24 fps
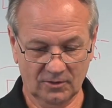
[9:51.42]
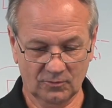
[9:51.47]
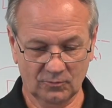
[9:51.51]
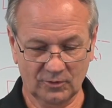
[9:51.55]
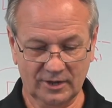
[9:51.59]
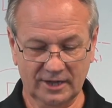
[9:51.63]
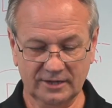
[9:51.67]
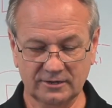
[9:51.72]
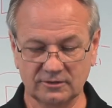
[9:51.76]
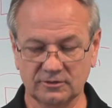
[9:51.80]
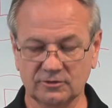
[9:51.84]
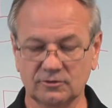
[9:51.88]
We
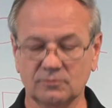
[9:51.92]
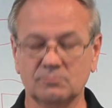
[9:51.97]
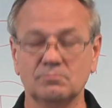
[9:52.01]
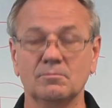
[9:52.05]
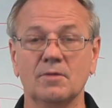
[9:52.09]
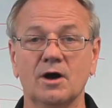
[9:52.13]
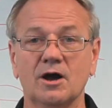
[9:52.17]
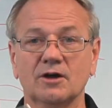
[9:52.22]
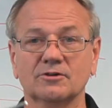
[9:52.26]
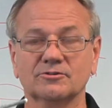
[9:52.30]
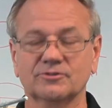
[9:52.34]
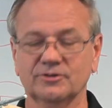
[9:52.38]
got a little
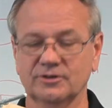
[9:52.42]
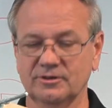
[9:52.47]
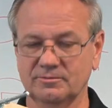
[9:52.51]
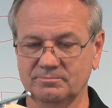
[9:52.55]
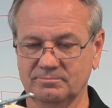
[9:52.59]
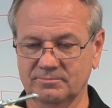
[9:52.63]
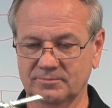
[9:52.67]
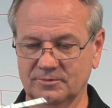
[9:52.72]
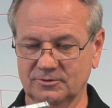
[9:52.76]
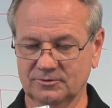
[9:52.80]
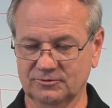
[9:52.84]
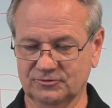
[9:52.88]
mocked
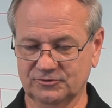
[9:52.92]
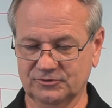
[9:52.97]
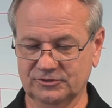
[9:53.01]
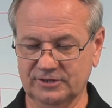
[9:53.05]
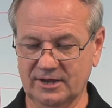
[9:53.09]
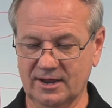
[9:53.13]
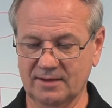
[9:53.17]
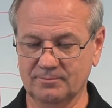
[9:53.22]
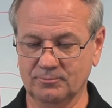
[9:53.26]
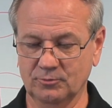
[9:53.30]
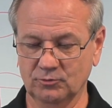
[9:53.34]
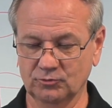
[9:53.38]
up
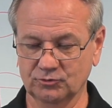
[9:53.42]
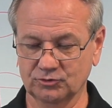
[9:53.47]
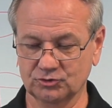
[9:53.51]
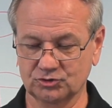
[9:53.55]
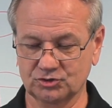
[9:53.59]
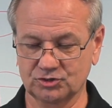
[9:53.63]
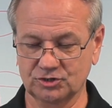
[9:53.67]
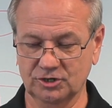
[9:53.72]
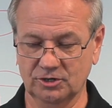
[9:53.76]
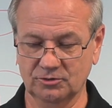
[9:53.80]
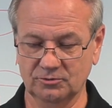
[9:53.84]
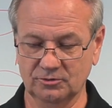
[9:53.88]
sample to
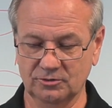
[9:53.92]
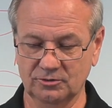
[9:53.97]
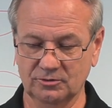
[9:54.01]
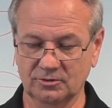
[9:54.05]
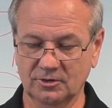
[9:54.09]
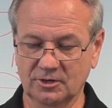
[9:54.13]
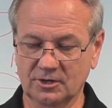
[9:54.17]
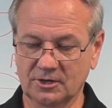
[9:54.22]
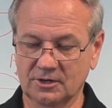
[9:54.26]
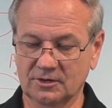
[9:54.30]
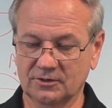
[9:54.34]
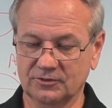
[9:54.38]
show you.
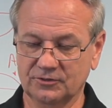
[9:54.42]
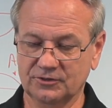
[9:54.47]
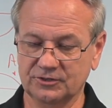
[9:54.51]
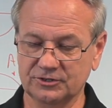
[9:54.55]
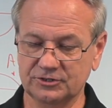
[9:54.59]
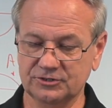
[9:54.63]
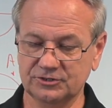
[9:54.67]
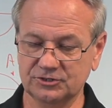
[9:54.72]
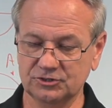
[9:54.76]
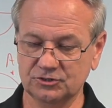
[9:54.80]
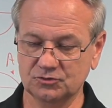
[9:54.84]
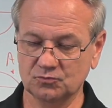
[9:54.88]

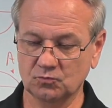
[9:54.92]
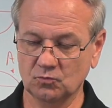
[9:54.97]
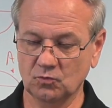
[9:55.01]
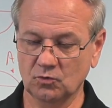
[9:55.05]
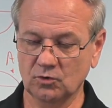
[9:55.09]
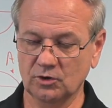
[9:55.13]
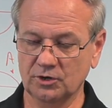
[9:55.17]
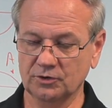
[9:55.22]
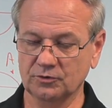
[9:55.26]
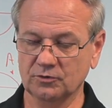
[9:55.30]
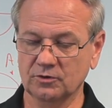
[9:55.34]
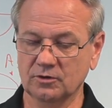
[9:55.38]
This is
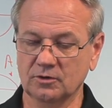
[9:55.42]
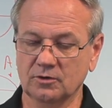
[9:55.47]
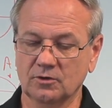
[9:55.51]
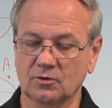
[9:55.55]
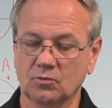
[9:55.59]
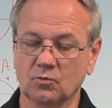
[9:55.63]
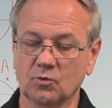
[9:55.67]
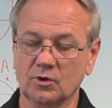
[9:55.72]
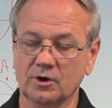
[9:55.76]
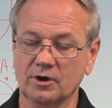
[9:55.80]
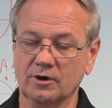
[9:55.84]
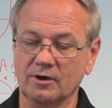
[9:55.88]
one
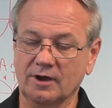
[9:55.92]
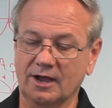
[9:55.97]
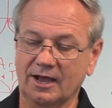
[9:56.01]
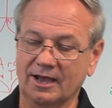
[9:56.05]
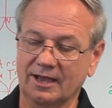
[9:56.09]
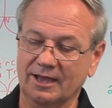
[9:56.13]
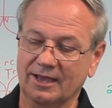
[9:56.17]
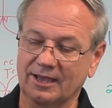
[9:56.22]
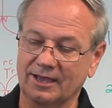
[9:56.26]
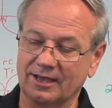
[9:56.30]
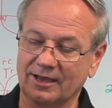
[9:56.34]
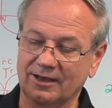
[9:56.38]
where
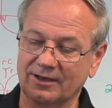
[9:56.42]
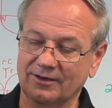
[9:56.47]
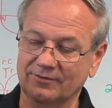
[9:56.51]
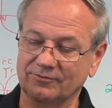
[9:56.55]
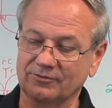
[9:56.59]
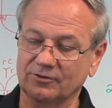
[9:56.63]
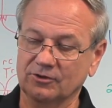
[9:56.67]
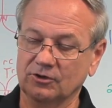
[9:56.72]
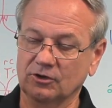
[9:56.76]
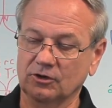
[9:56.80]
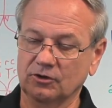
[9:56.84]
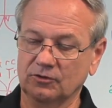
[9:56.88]
I
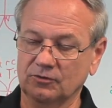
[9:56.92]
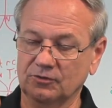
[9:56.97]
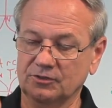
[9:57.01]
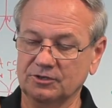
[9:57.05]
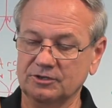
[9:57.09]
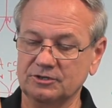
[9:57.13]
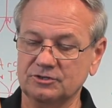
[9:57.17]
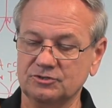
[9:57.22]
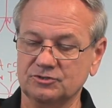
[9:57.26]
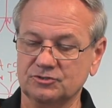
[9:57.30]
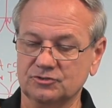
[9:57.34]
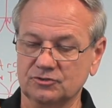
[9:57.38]
have,
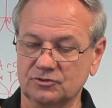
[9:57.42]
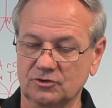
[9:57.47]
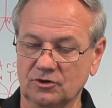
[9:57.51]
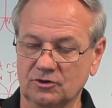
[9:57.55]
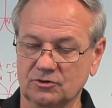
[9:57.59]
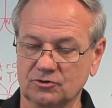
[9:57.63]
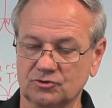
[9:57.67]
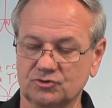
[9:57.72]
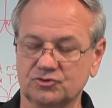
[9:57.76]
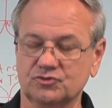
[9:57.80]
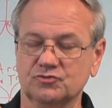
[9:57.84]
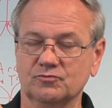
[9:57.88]
these
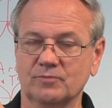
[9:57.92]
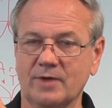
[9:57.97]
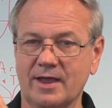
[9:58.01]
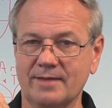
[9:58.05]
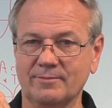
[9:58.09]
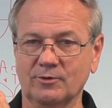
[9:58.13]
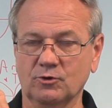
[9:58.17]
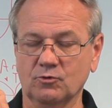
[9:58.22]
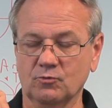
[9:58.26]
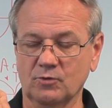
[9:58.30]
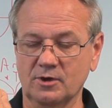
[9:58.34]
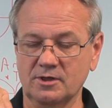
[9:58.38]
are
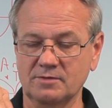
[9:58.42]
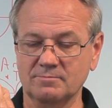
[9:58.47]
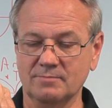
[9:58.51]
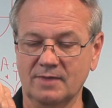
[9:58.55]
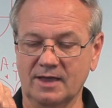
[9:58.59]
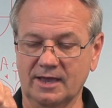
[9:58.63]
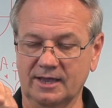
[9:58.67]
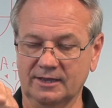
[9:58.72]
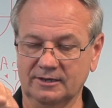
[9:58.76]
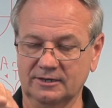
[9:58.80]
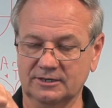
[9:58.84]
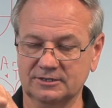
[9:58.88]
ceramic ring
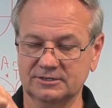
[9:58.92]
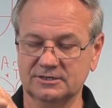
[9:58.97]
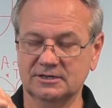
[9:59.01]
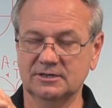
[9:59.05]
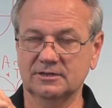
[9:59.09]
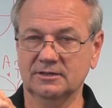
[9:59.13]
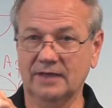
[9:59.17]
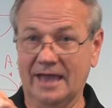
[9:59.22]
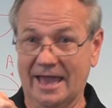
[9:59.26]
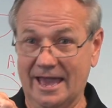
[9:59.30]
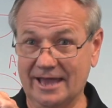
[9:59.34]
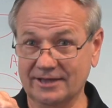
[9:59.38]
magnets,
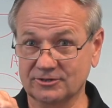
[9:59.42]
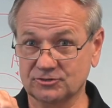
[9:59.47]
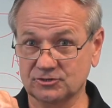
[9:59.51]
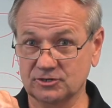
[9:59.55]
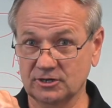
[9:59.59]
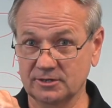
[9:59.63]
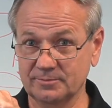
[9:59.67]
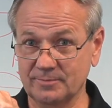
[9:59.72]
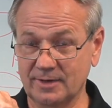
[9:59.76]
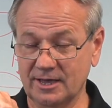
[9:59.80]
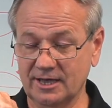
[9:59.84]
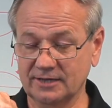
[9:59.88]

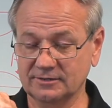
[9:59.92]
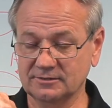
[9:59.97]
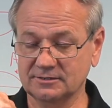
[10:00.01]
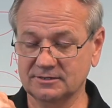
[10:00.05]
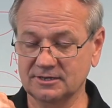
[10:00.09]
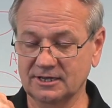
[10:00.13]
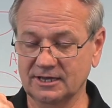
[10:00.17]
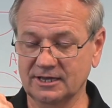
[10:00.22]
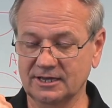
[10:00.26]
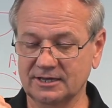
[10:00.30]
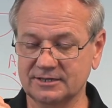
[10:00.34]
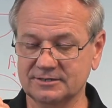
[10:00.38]
axially
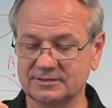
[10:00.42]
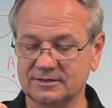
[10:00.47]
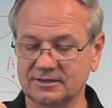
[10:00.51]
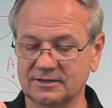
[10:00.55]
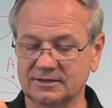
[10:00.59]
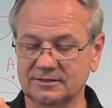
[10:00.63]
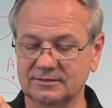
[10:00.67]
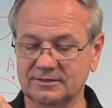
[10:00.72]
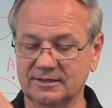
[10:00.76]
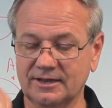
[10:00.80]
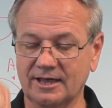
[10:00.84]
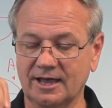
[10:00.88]
magnetized,
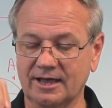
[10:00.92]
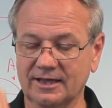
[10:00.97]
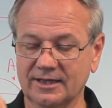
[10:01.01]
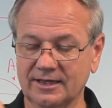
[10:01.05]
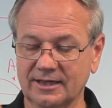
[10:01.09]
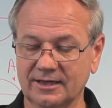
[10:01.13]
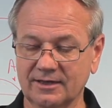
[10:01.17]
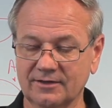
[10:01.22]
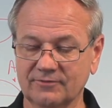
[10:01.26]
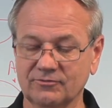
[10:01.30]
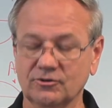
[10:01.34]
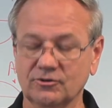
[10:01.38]
that I
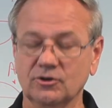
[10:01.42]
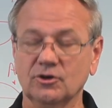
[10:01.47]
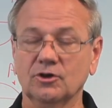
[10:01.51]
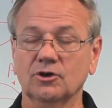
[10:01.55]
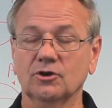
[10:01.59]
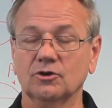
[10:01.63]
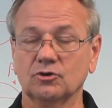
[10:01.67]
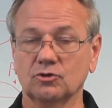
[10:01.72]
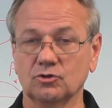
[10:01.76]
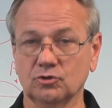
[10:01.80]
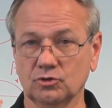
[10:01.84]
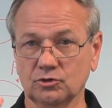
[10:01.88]
have
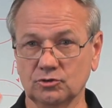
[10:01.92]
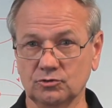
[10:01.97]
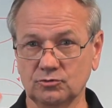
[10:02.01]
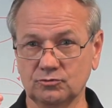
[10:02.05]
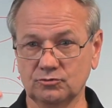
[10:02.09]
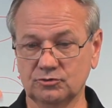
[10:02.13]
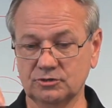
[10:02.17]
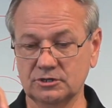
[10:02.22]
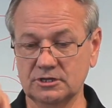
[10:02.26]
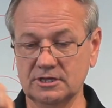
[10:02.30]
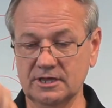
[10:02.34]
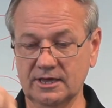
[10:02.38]
glued
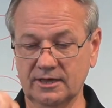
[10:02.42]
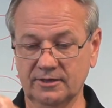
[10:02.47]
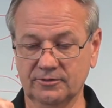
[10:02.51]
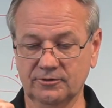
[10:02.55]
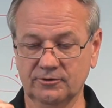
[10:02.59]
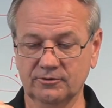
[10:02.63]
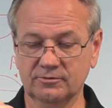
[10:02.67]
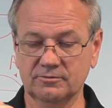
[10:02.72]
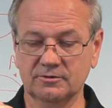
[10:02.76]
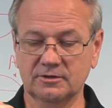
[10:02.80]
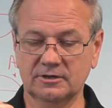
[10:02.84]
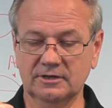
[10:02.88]
together